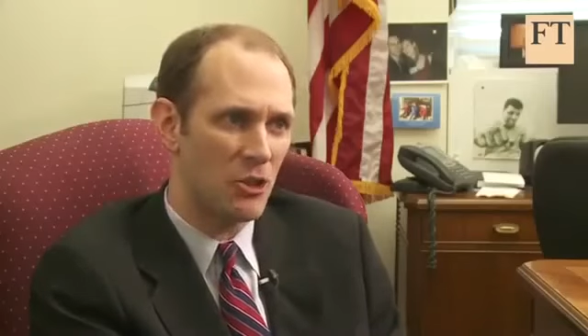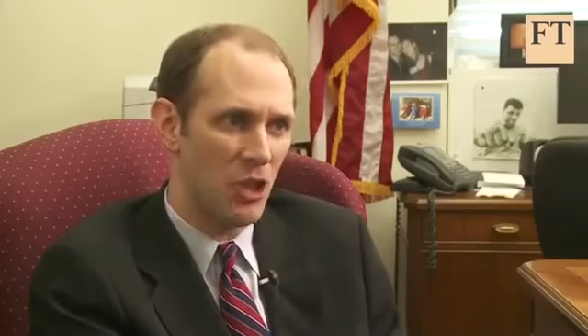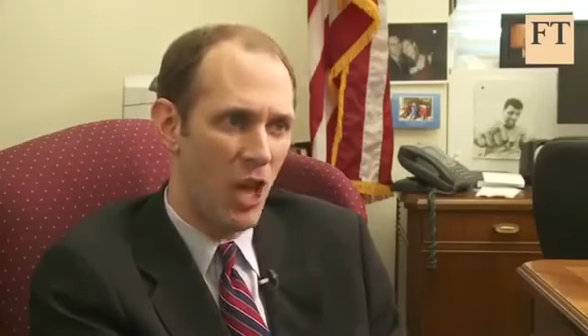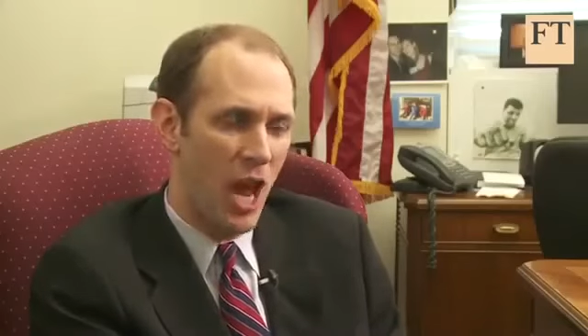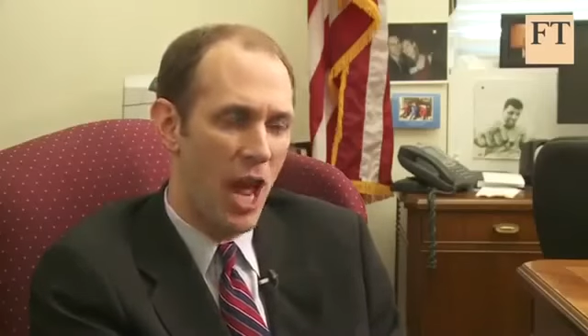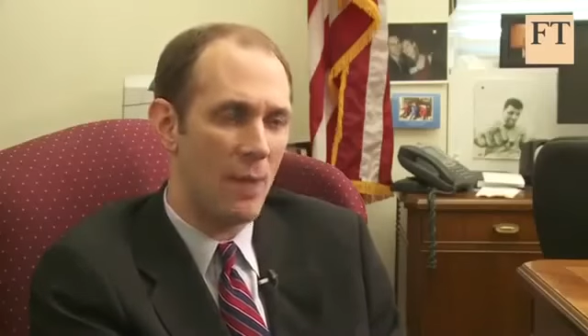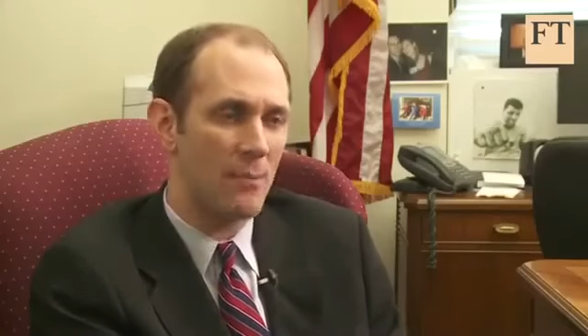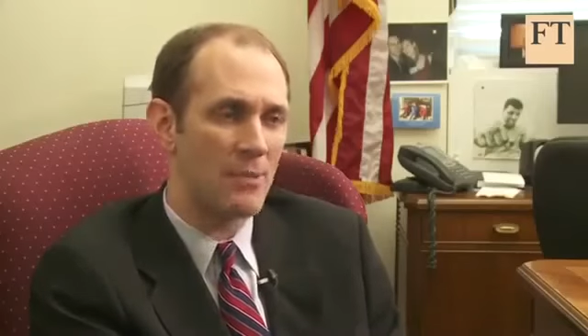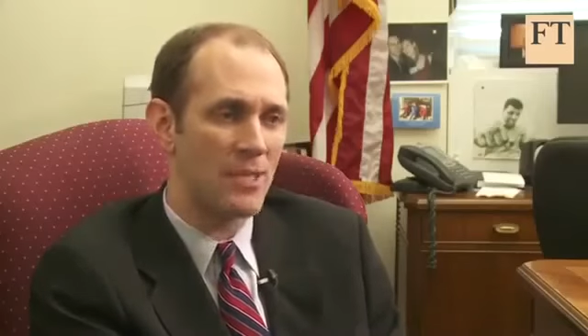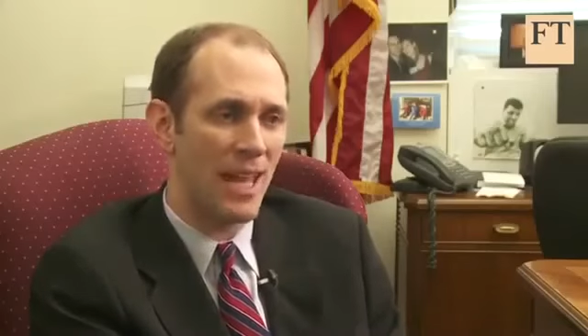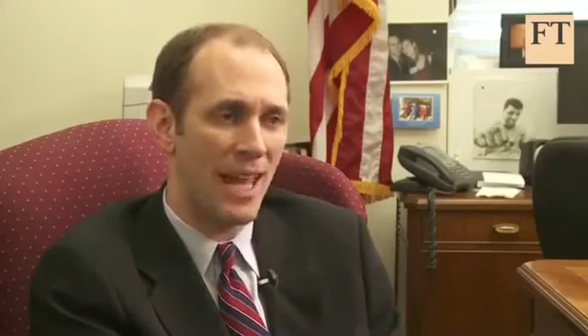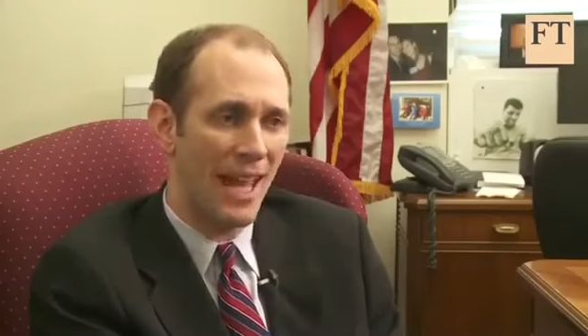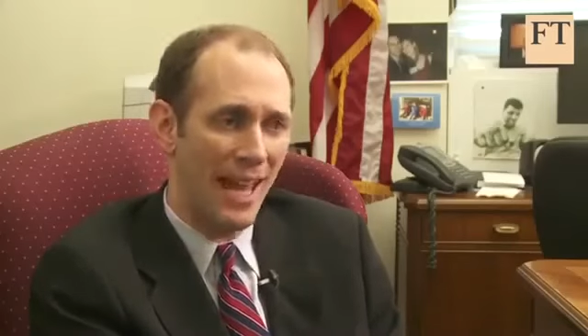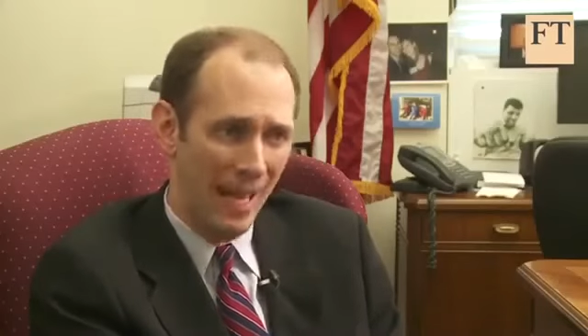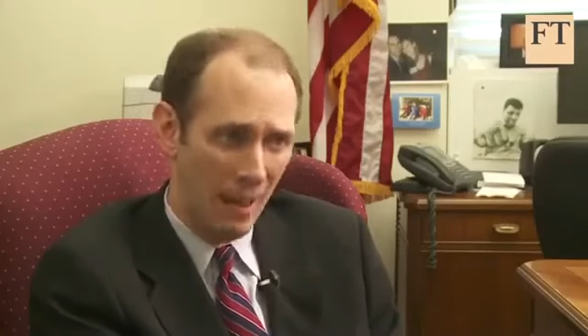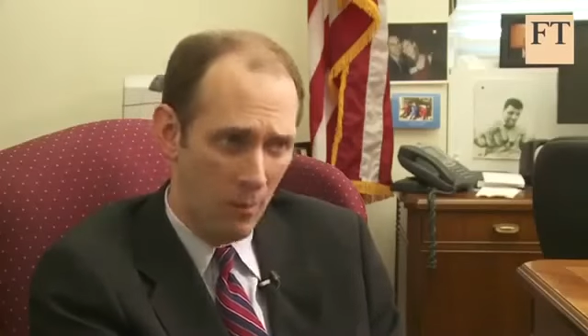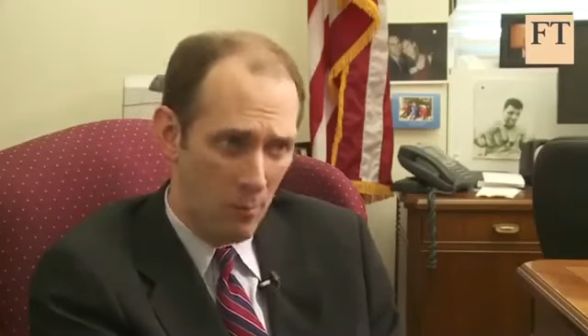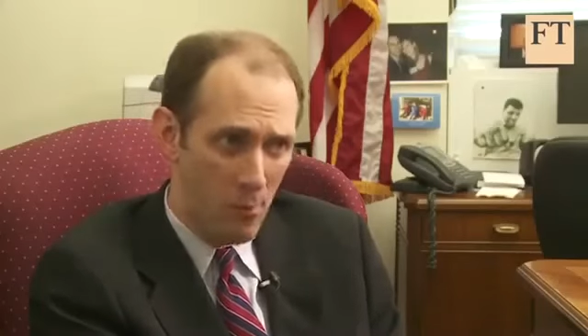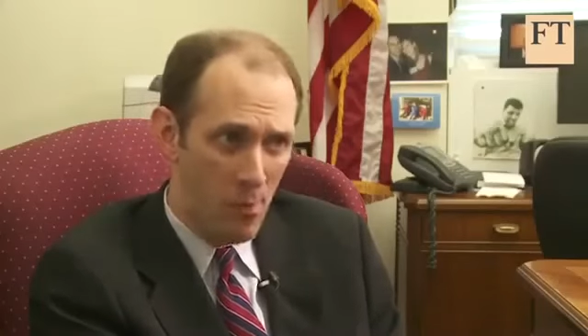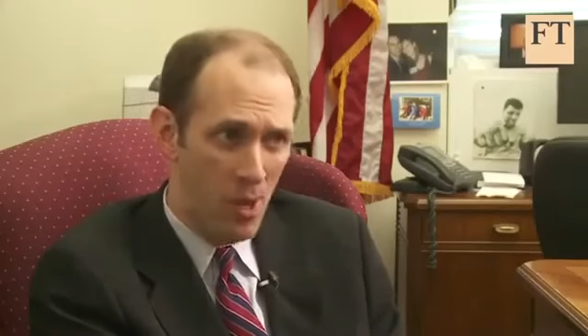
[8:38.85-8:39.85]
jobs
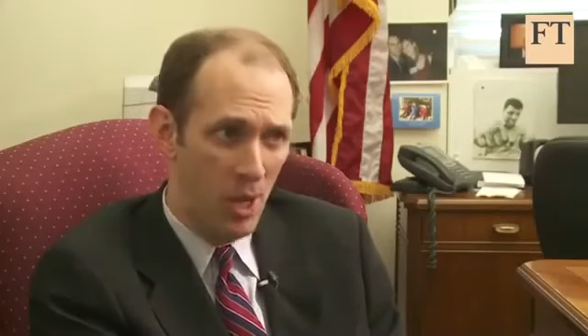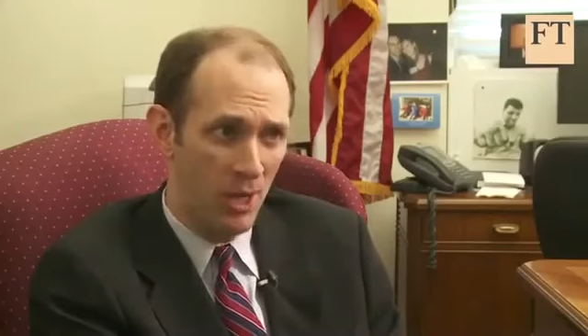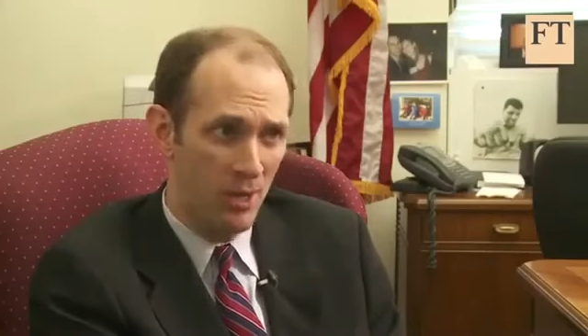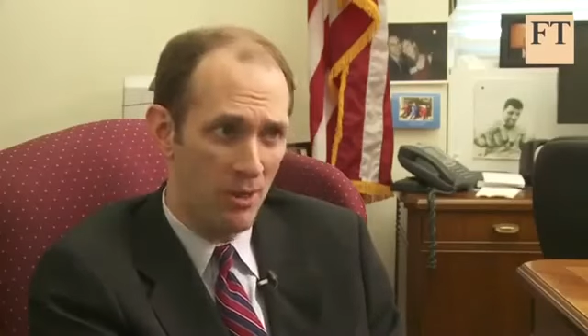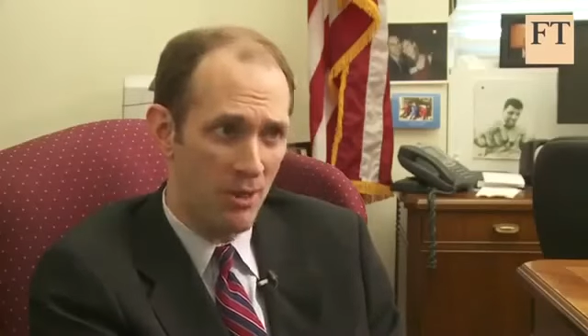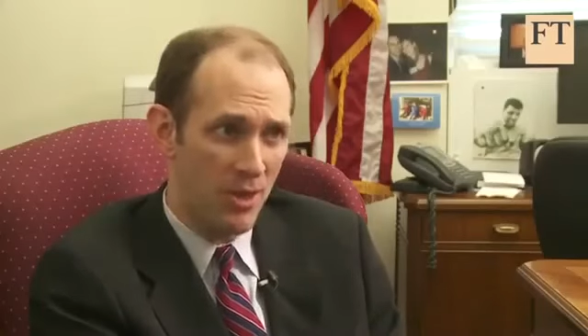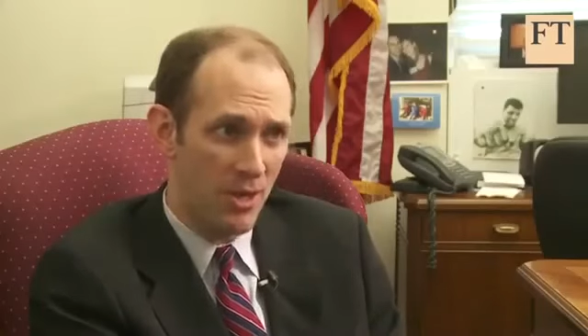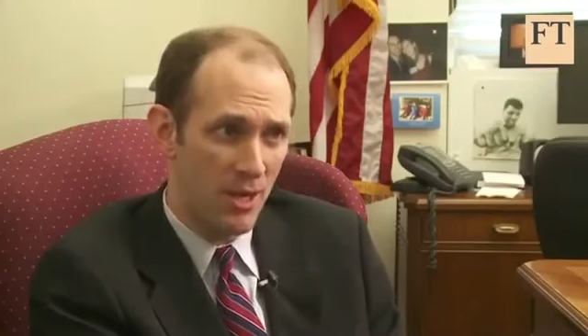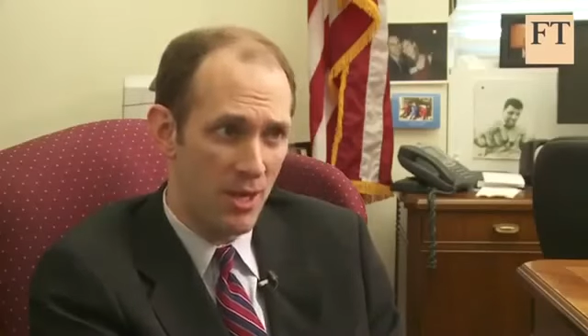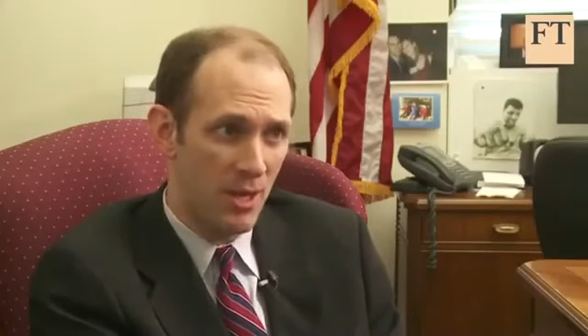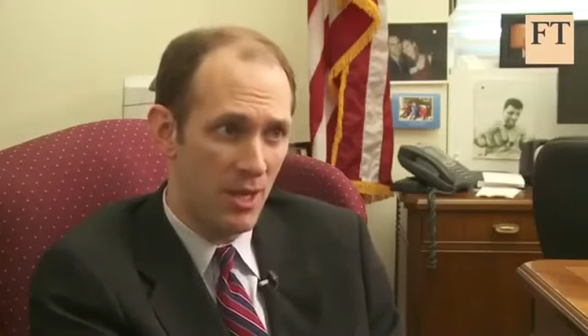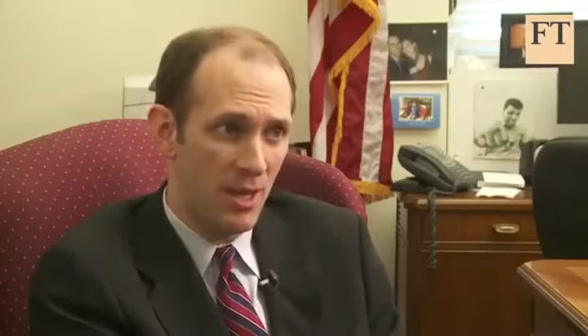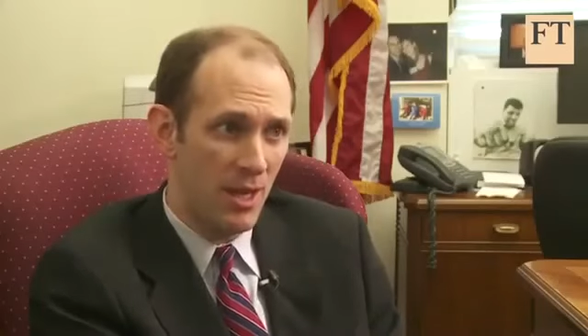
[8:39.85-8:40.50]
a month,